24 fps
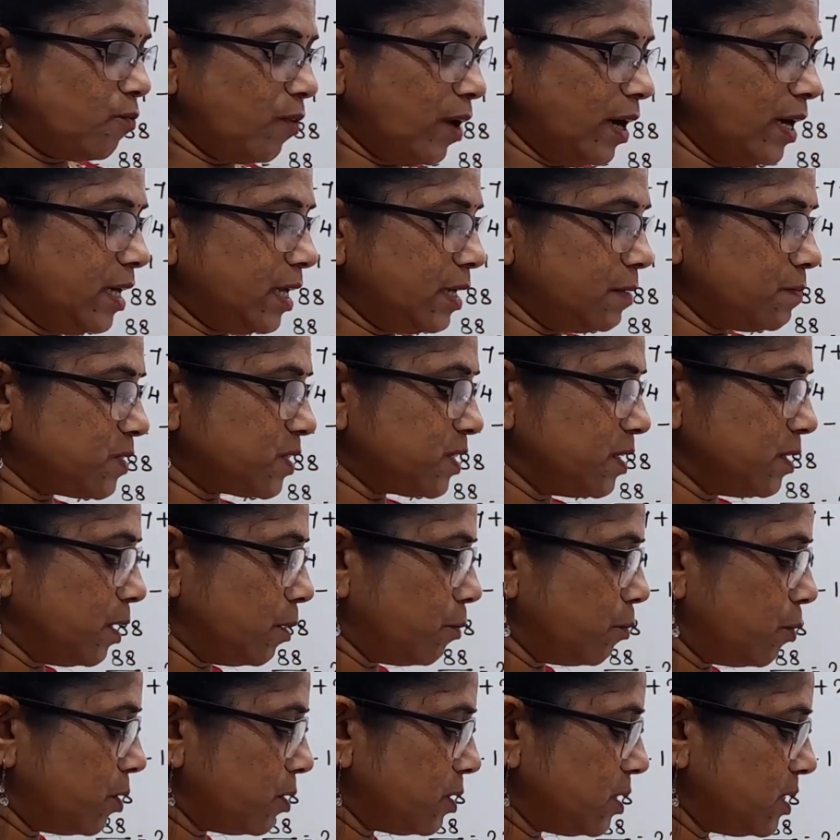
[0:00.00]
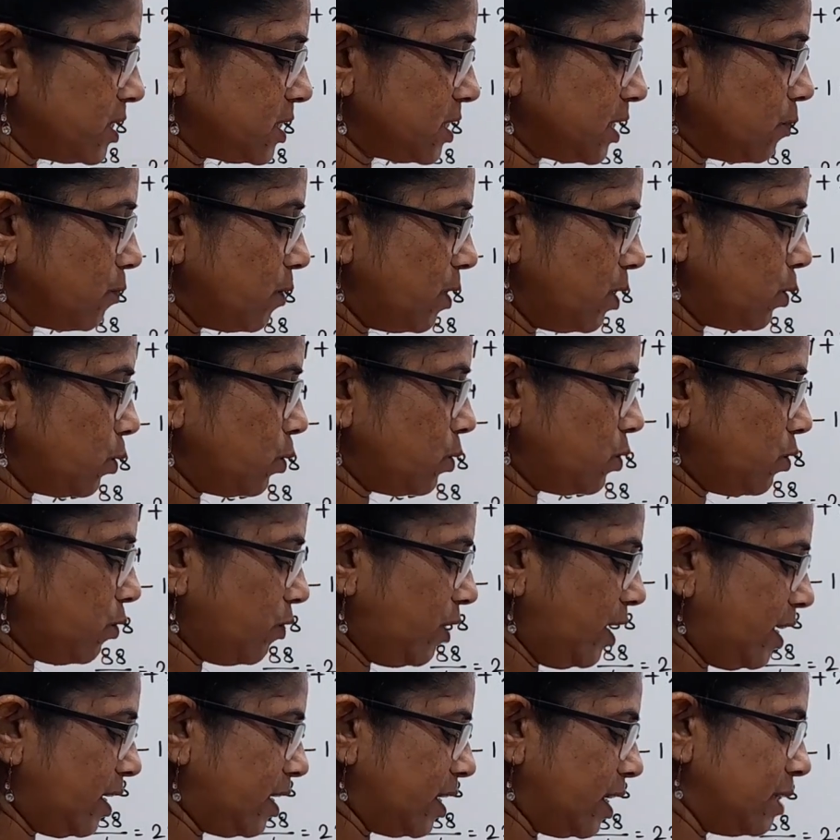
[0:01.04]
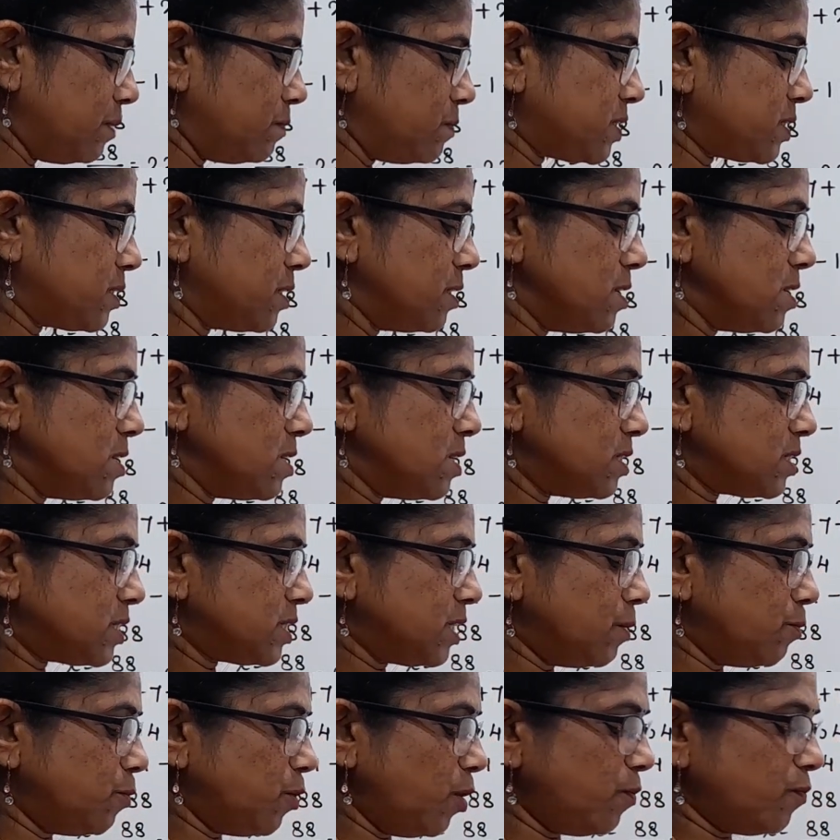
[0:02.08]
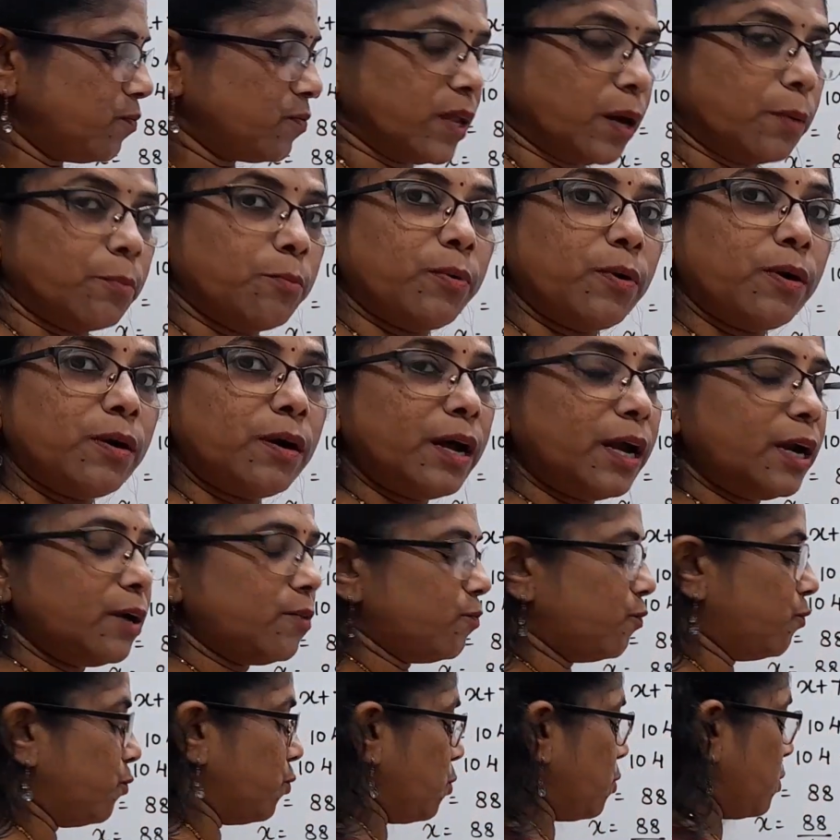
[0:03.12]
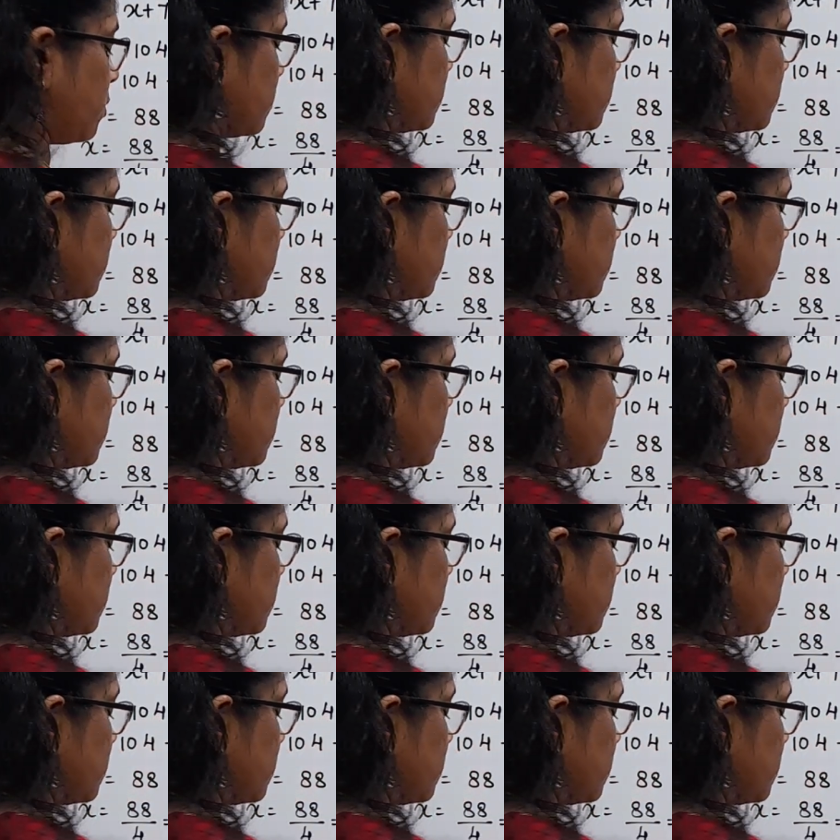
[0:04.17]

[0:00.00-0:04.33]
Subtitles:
5 times the number is equal to 3 times sum of number and 4.